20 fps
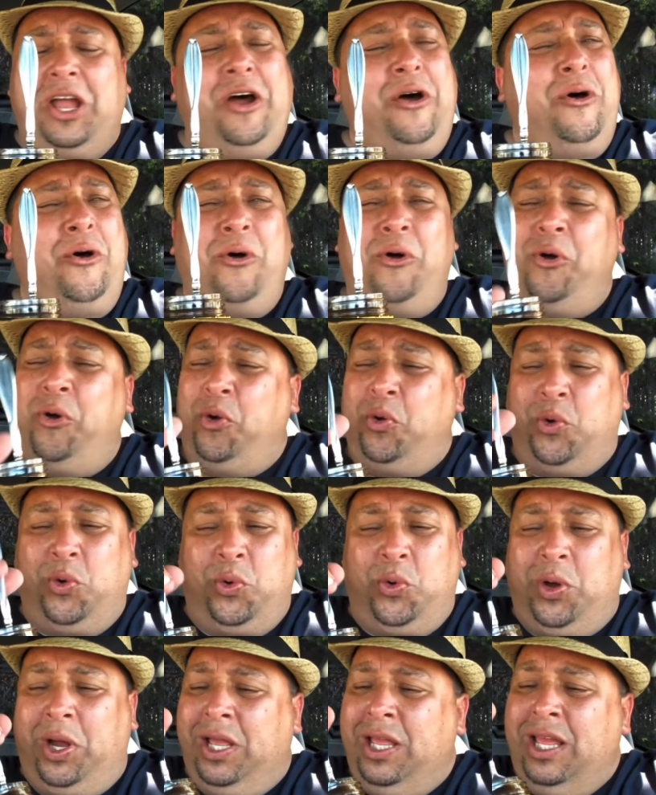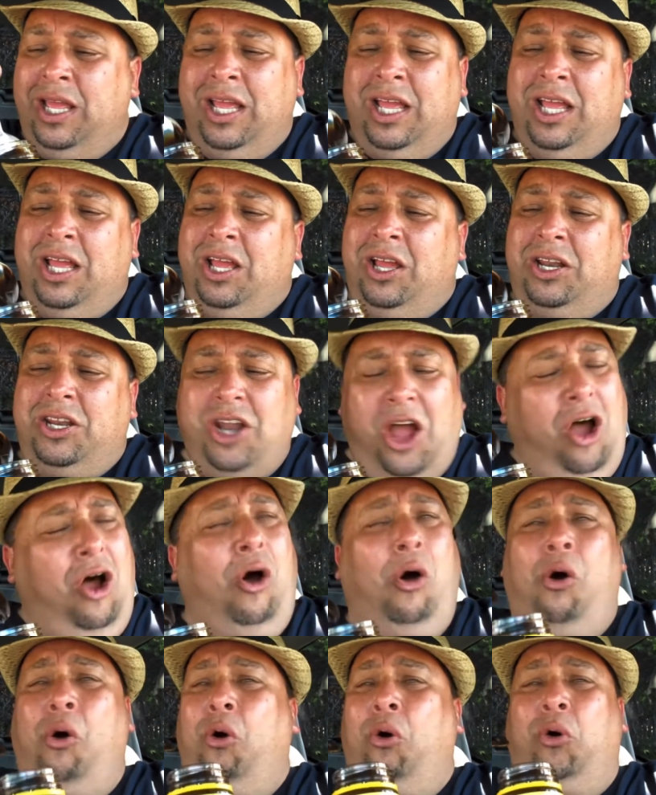No.
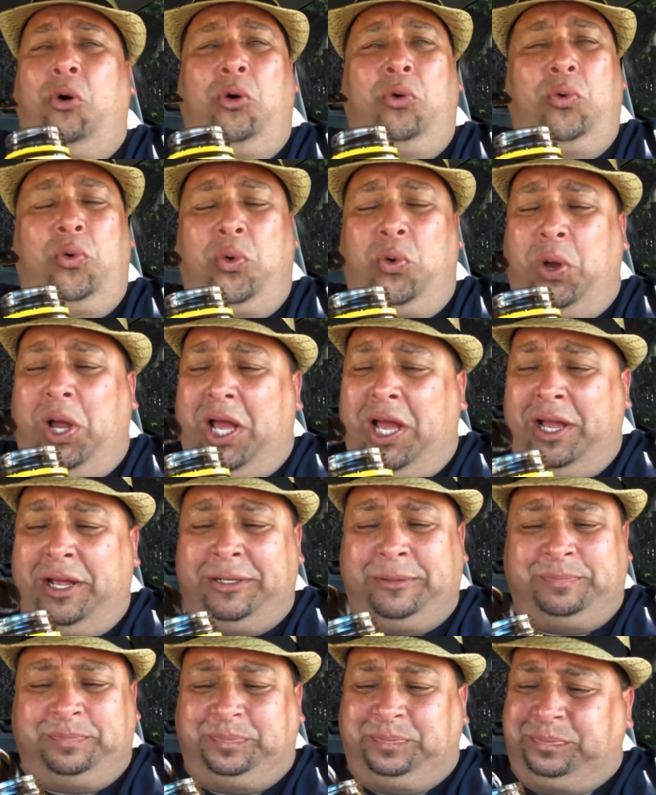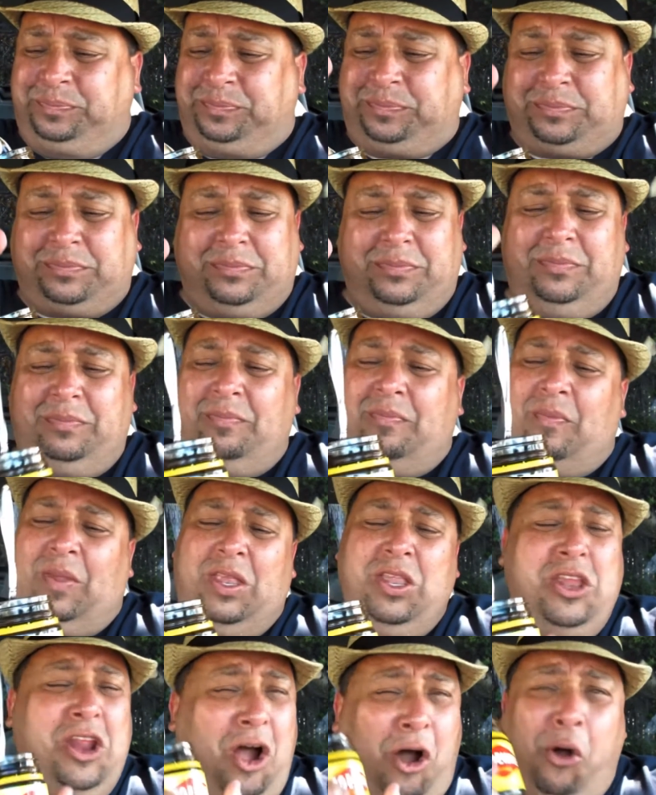No.
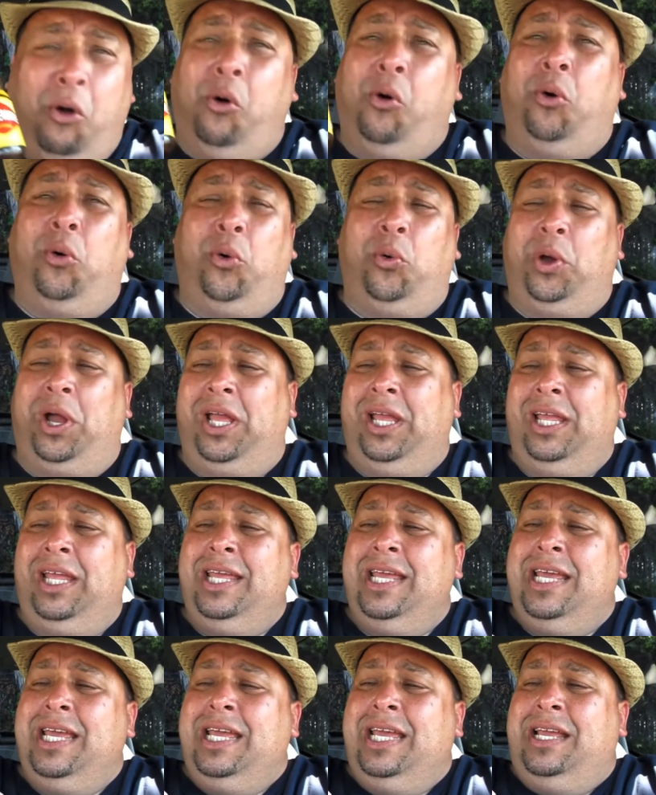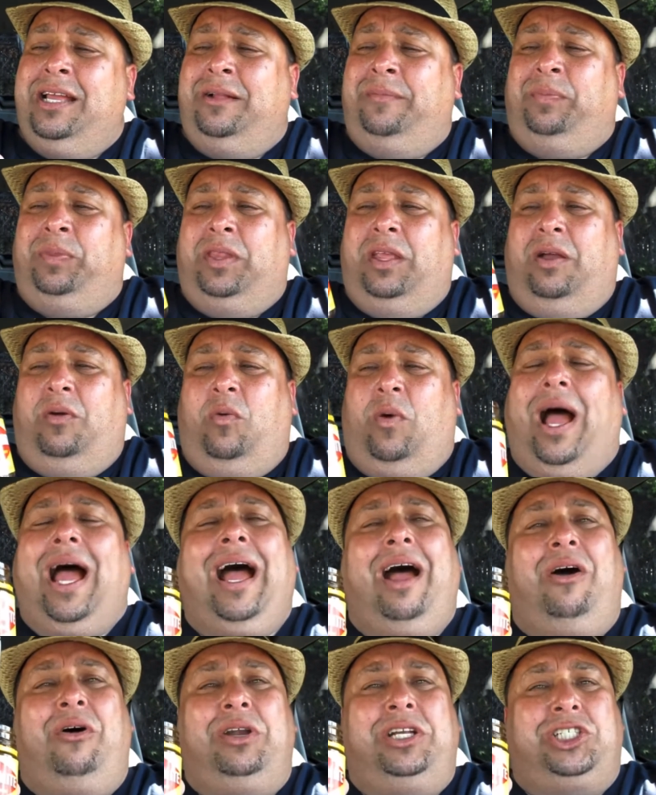No.
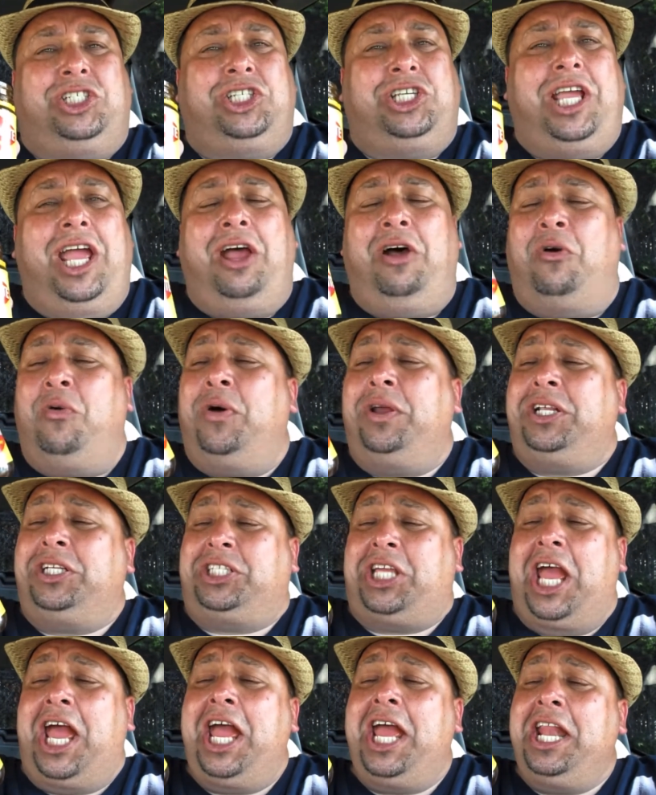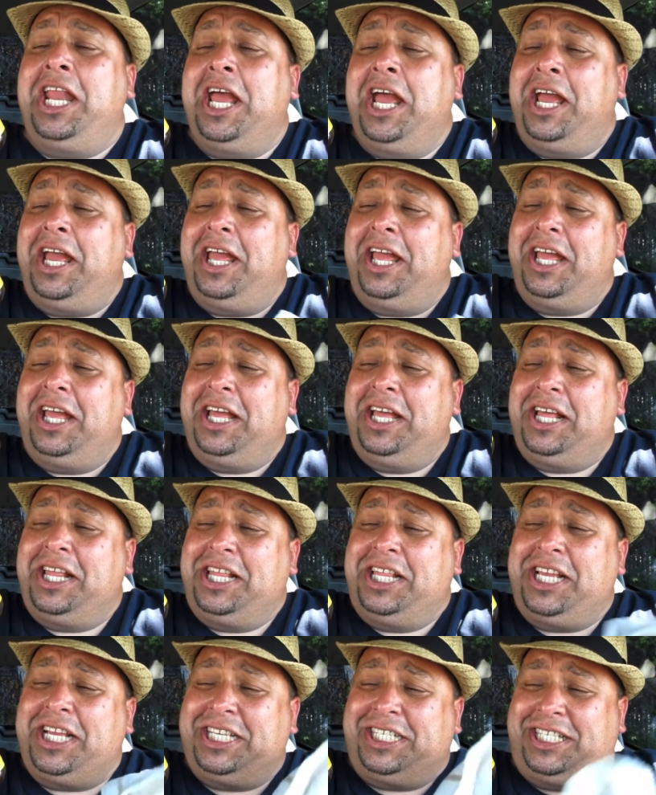Wow, on a scale of 1 to 10.
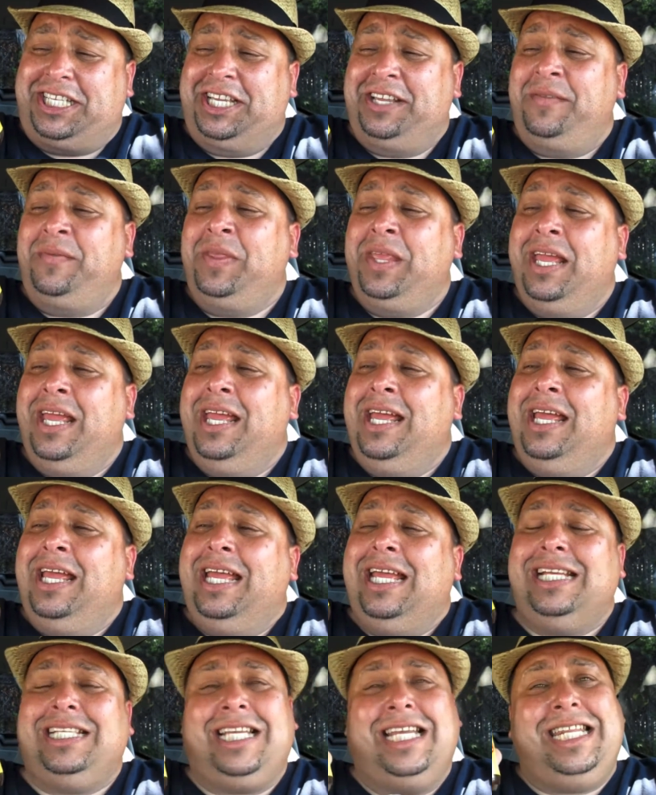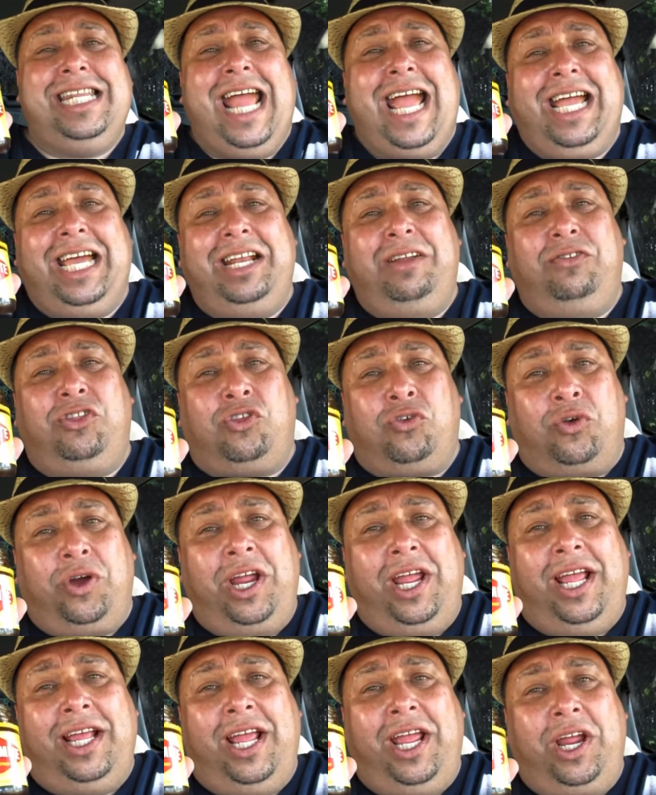This is a
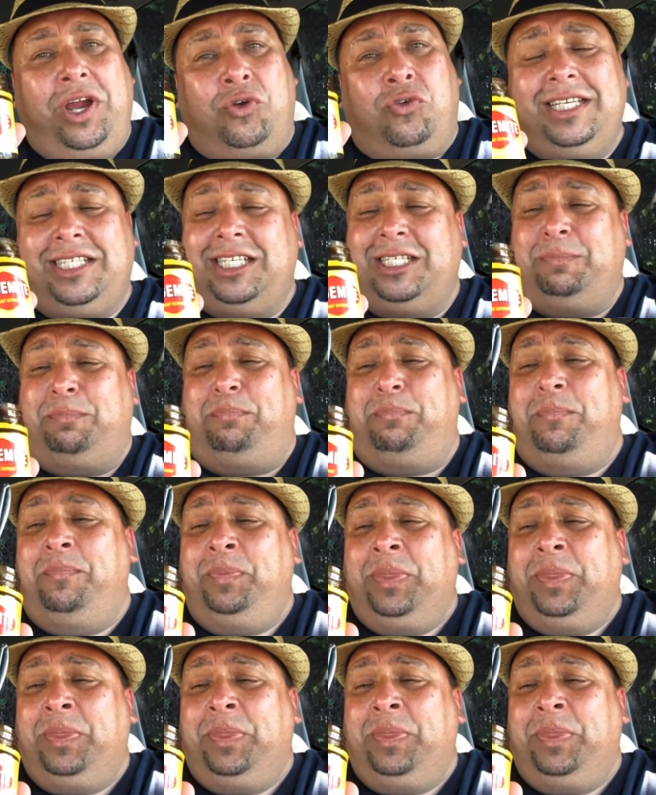-3. This is